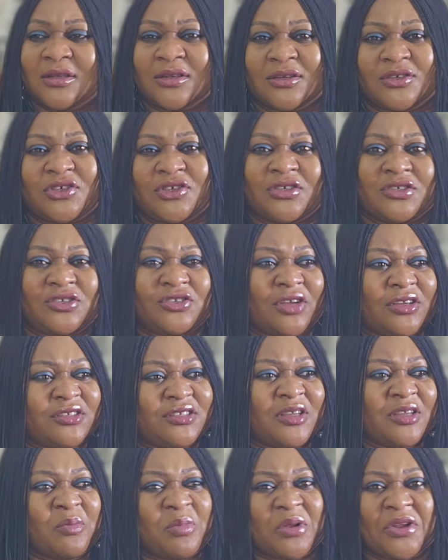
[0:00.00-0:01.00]
She just
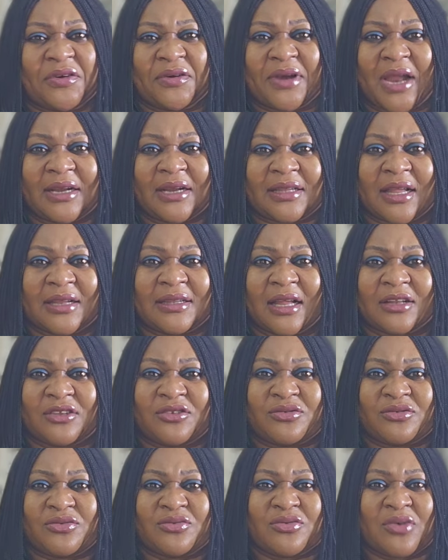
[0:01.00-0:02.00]
simply reacted
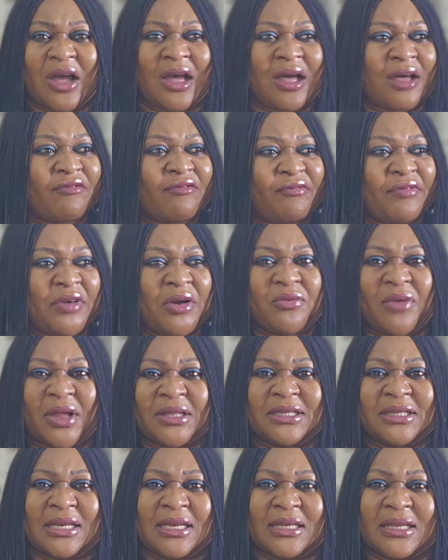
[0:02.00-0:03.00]
that you are
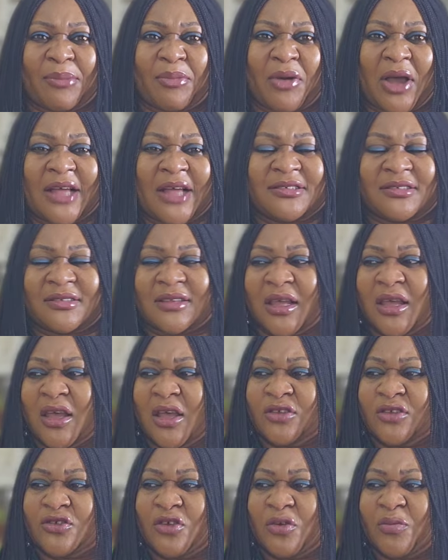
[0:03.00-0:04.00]
frequenting Yabuhanze
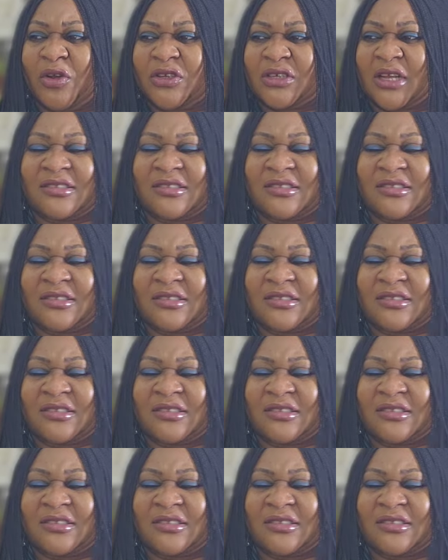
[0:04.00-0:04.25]
so much.